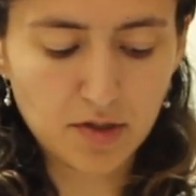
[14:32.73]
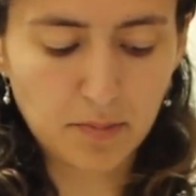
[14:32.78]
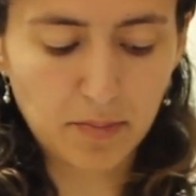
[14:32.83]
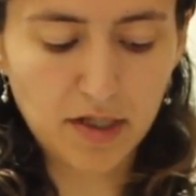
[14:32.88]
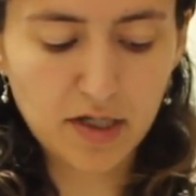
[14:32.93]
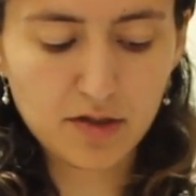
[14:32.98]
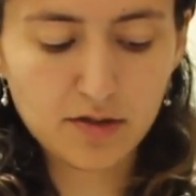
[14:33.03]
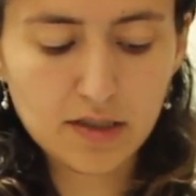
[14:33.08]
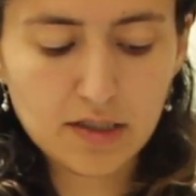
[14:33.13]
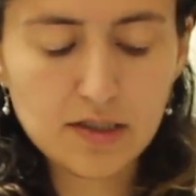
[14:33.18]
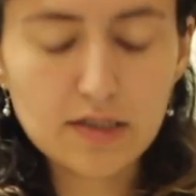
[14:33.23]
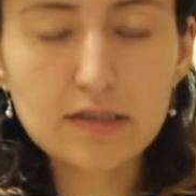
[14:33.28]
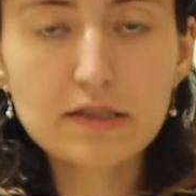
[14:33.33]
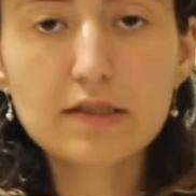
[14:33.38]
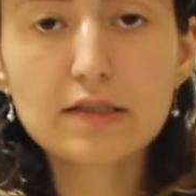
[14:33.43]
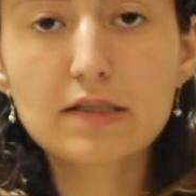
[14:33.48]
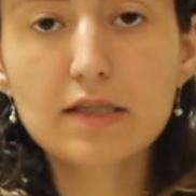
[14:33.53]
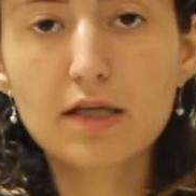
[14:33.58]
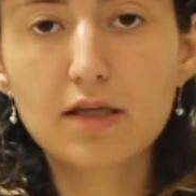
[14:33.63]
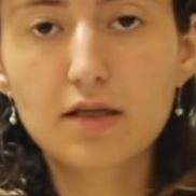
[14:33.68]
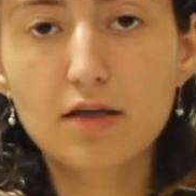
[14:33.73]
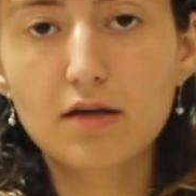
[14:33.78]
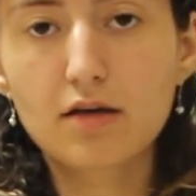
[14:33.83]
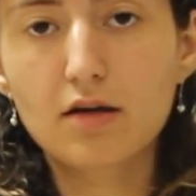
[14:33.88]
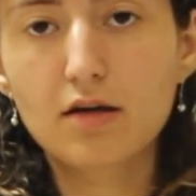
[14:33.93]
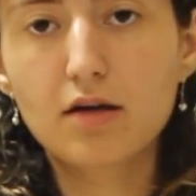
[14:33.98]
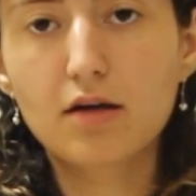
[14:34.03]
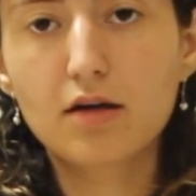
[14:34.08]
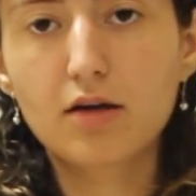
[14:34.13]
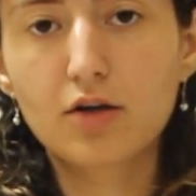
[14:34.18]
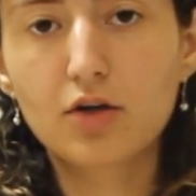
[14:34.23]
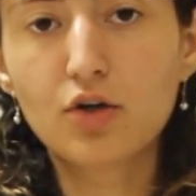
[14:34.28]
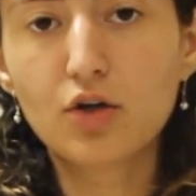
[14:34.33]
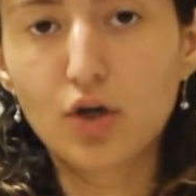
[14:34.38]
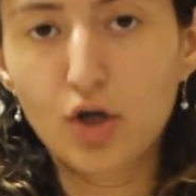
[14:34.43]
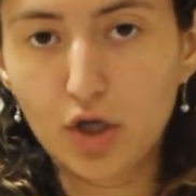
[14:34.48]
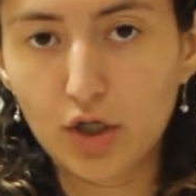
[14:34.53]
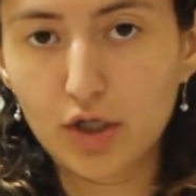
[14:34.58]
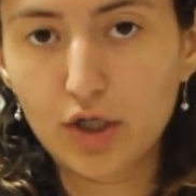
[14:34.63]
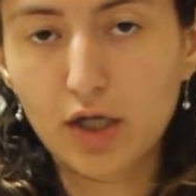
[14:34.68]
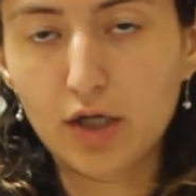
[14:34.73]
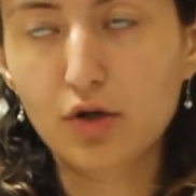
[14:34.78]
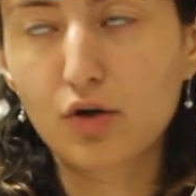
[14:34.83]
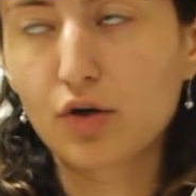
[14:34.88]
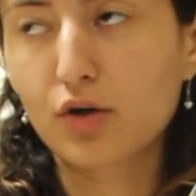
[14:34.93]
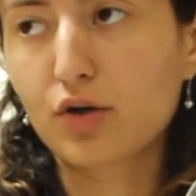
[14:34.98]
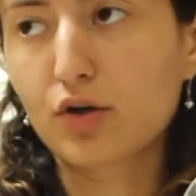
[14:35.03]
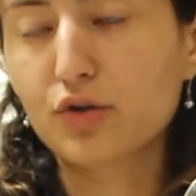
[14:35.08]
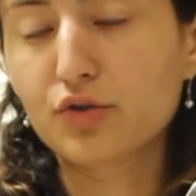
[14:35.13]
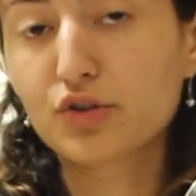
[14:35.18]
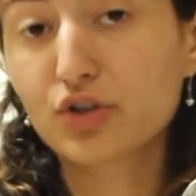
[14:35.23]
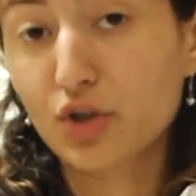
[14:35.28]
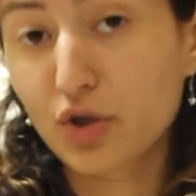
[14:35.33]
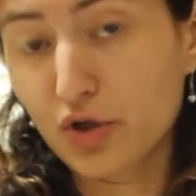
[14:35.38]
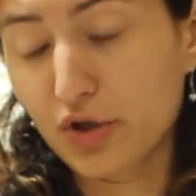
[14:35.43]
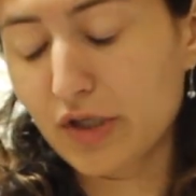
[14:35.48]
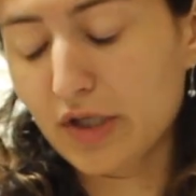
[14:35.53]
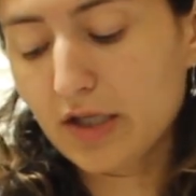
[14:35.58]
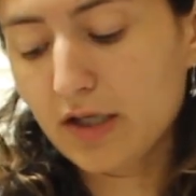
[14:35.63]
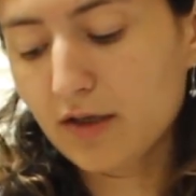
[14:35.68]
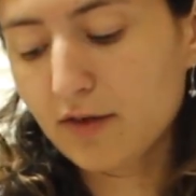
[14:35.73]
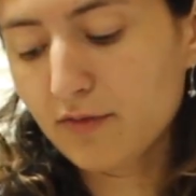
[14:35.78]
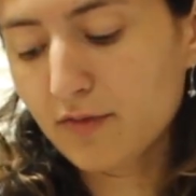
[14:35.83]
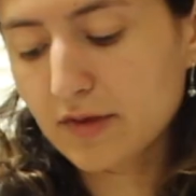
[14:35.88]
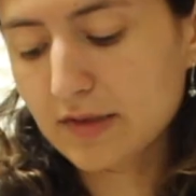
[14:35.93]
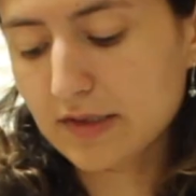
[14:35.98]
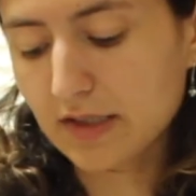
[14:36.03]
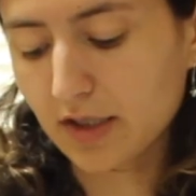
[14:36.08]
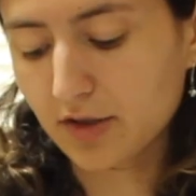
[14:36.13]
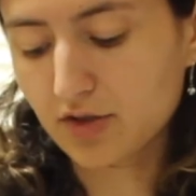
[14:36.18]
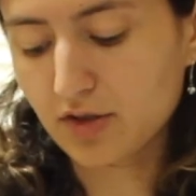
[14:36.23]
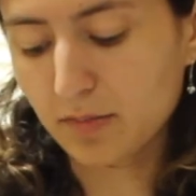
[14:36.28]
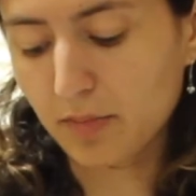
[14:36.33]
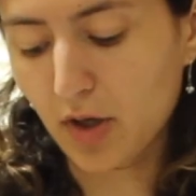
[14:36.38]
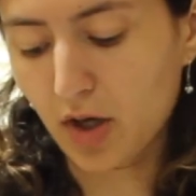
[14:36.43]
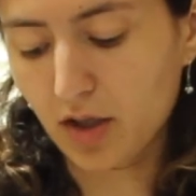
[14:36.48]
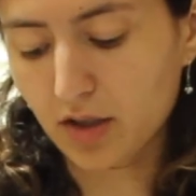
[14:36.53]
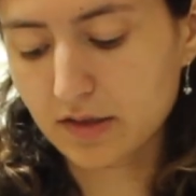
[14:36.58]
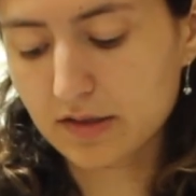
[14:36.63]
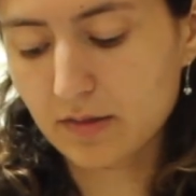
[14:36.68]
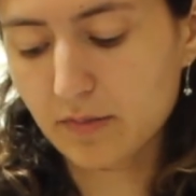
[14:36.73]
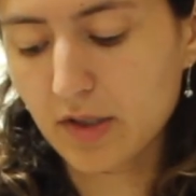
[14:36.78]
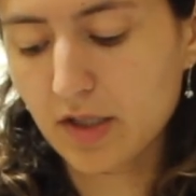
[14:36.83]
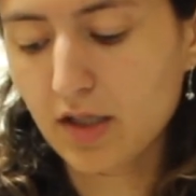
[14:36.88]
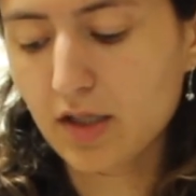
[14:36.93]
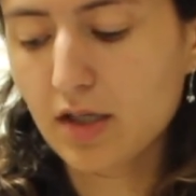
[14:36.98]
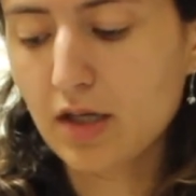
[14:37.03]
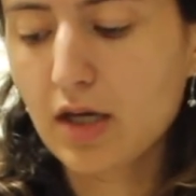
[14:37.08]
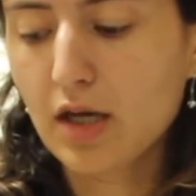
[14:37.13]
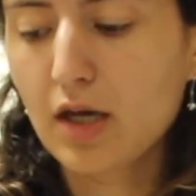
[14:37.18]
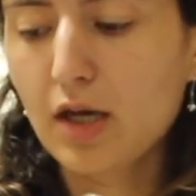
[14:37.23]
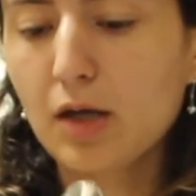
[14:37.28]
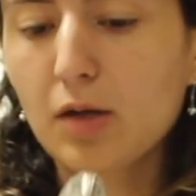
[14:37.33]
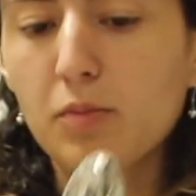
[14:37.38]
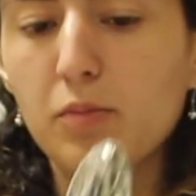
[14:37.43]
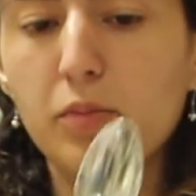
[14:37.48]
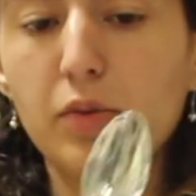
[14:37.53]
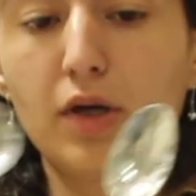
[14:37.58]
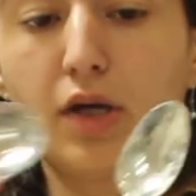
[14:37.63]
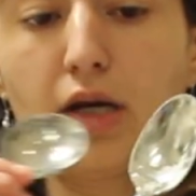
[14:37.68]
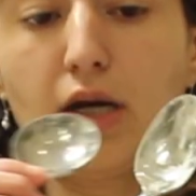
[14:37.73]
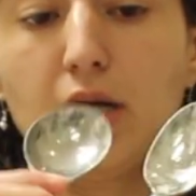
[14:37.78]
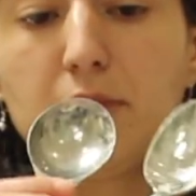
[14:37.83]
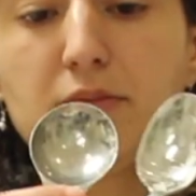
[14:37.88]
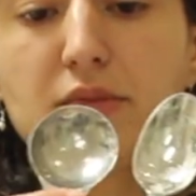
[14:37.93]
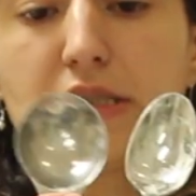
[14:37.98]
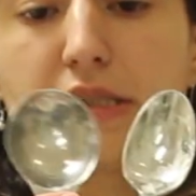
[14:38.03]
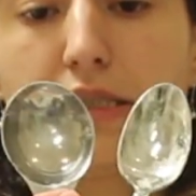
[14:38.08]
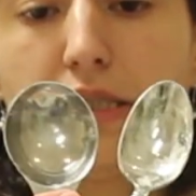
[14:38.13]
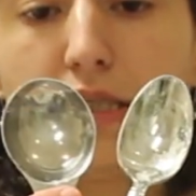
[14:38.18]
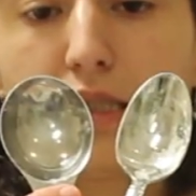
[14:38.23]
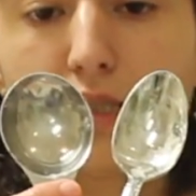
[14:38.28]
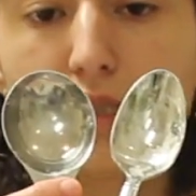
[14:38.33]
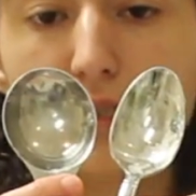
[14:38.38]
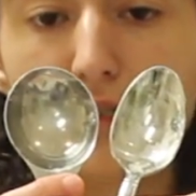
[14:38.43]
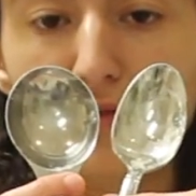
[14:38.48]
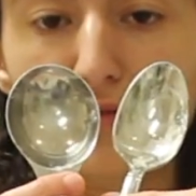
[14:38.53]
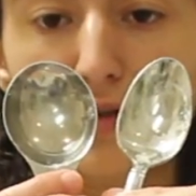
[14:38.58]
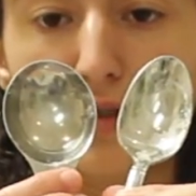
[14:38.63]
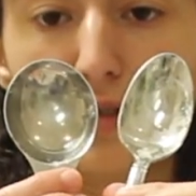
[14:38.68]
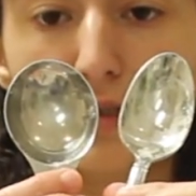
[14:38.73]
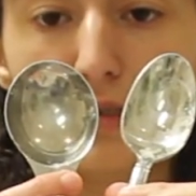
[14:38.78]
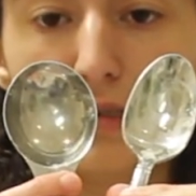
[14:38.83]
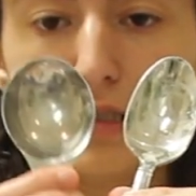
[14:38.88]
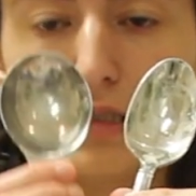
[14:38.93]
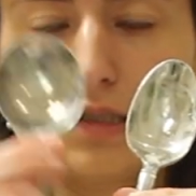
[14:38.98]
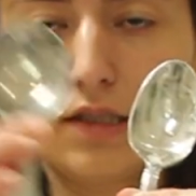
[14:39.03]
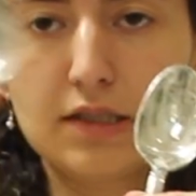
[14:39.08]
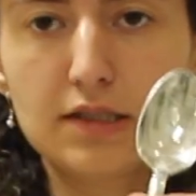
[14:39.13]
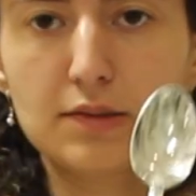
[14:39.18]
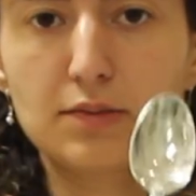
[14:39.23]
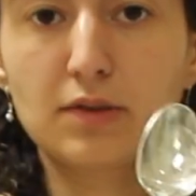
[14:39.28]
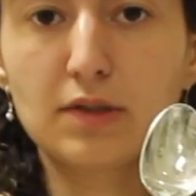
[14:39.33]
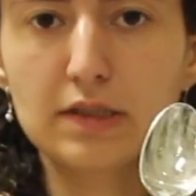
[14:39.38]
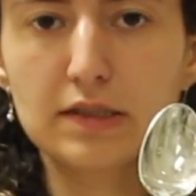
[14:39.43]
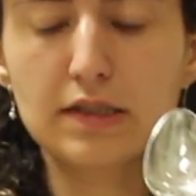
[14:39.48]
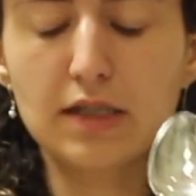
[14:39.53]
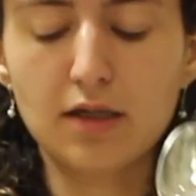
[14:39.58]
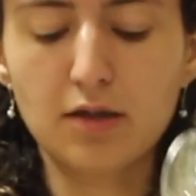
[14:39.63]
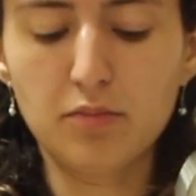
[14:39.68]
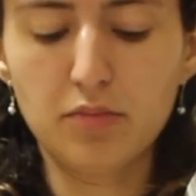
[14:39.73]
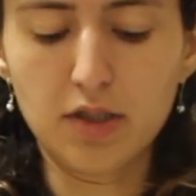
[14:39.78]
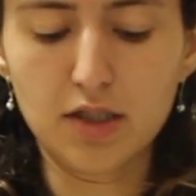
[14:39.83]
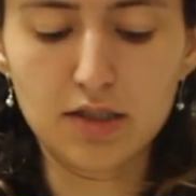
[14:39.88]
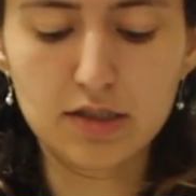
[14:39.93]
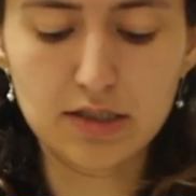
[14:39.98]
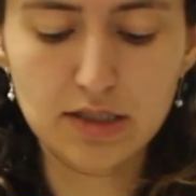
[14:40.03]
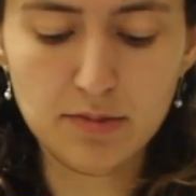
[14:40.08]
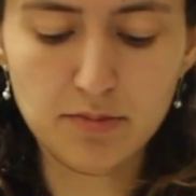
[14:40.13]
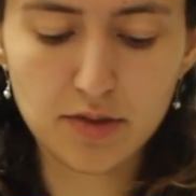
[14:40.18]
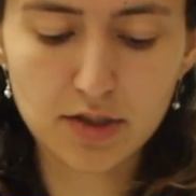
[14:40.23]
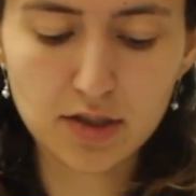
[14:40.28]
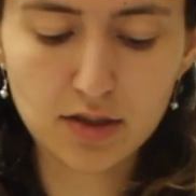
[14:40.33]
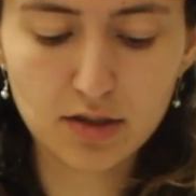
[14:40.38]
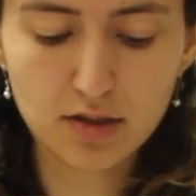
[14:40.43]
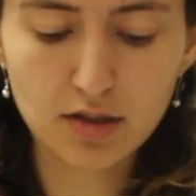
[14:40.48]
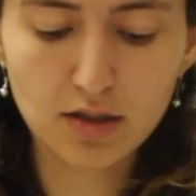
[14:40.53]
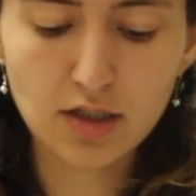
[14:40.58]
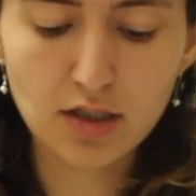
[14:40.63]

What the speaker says: Apparently this is like a good alternative / approximate, but I'm seeing the difference and this one is like a bit deeper.